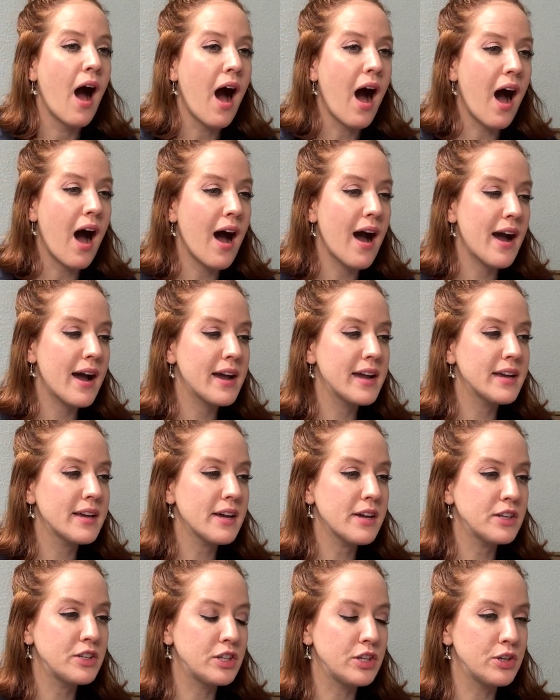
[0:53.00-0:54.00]
I
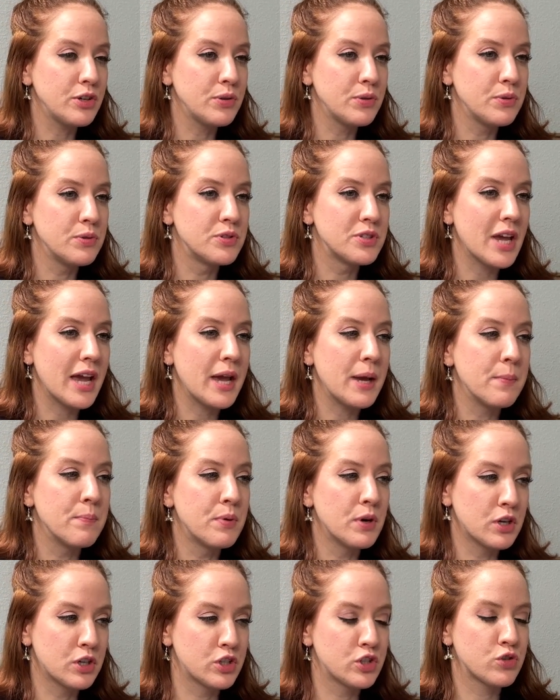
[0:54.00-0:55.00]
use a
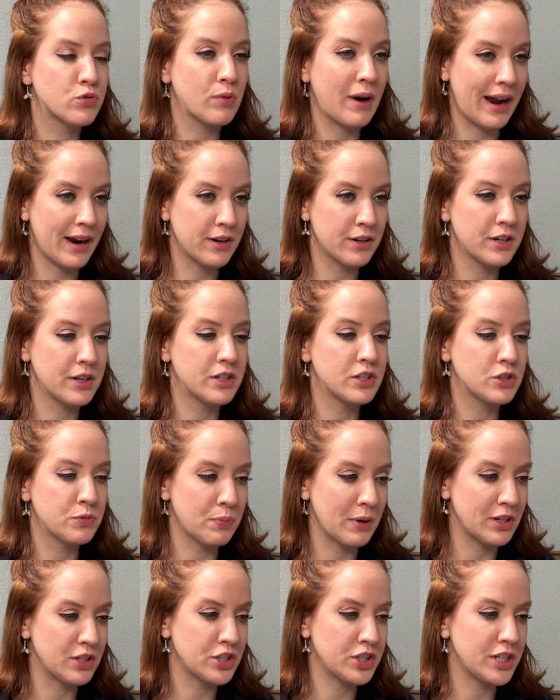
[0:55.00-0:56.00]
book tracker
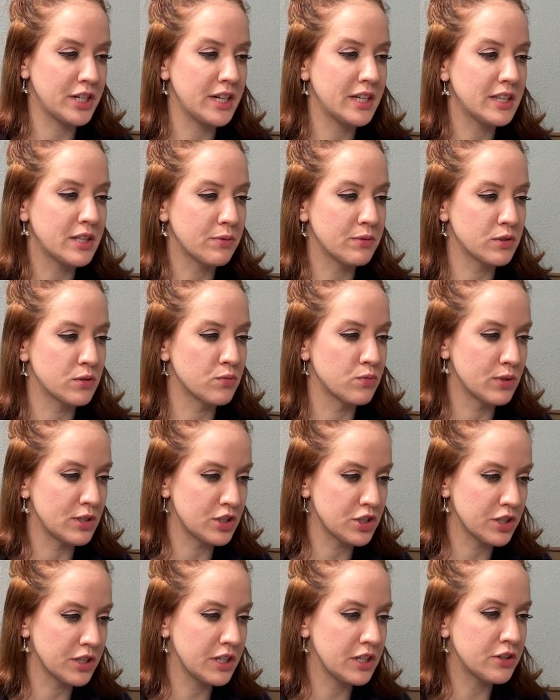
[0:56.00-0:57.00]
spreadsheet that was
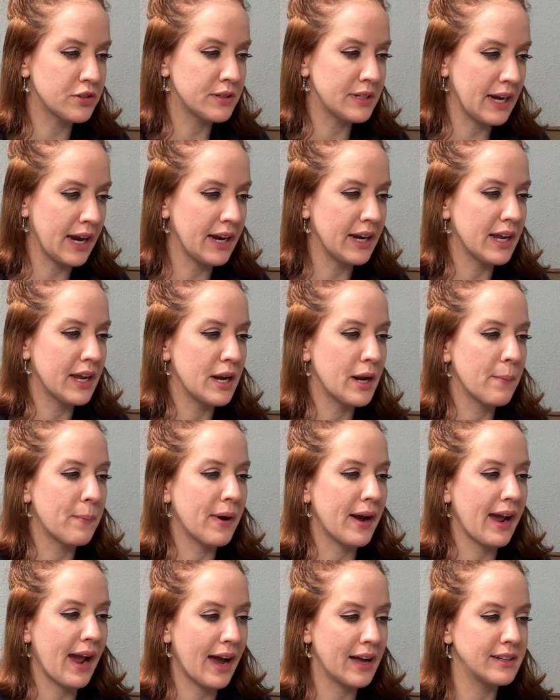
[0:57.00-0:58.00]
originally created
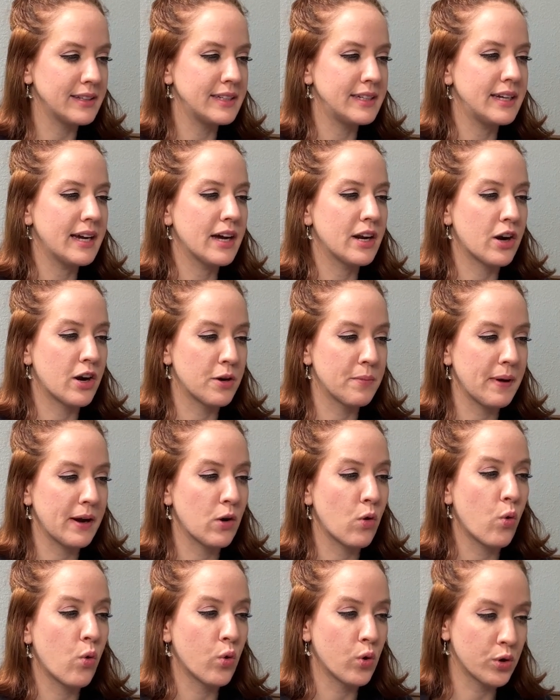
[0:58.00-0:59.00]
by Ali at Hardback
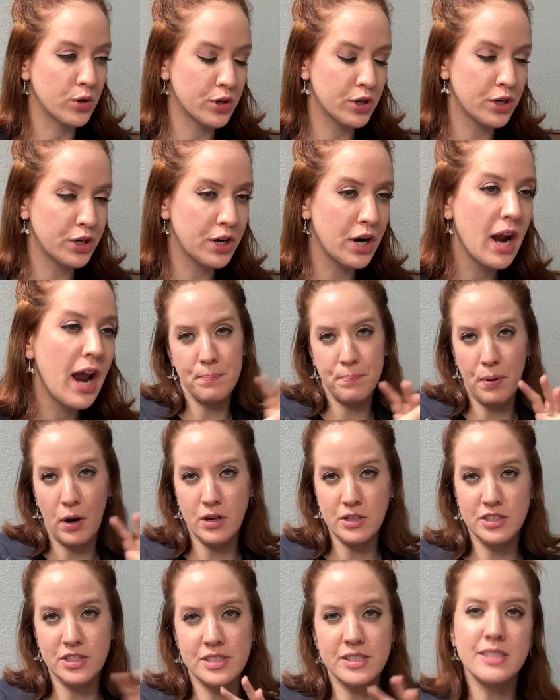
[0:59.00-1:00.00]
Hoarder,
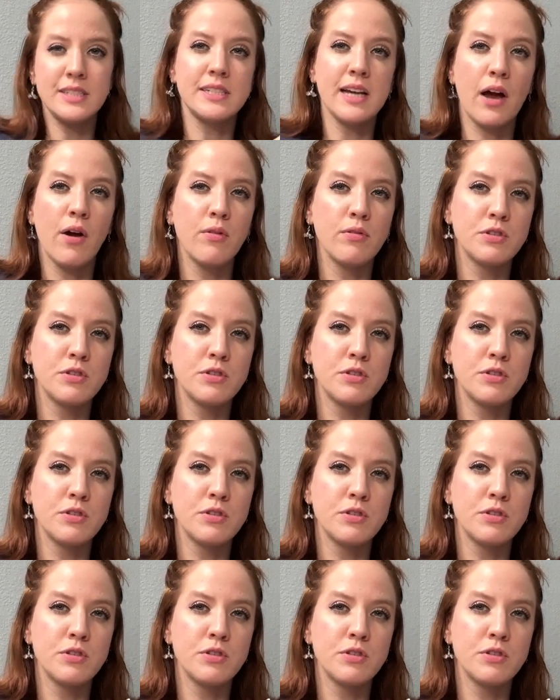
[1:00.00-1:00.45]
parsed it down